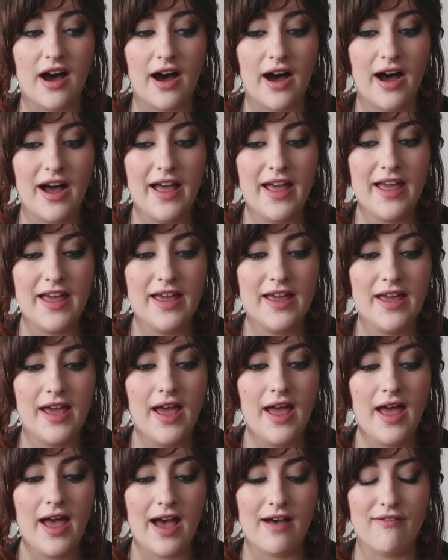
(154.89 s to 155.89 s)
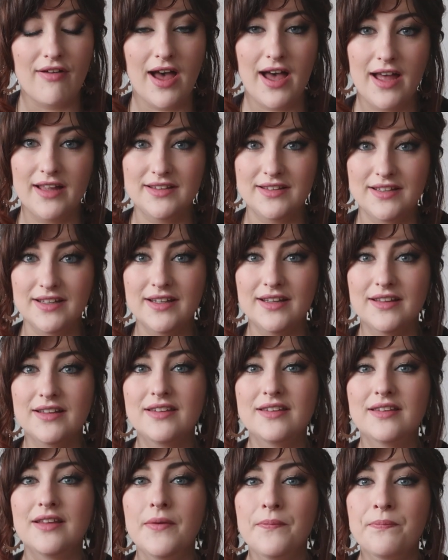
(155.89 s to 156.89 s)
I have had
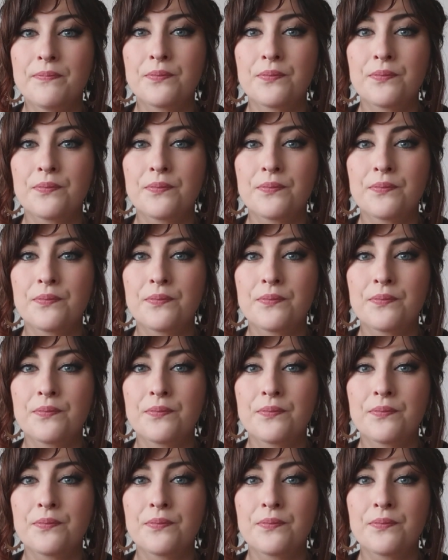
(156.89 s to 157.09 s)
this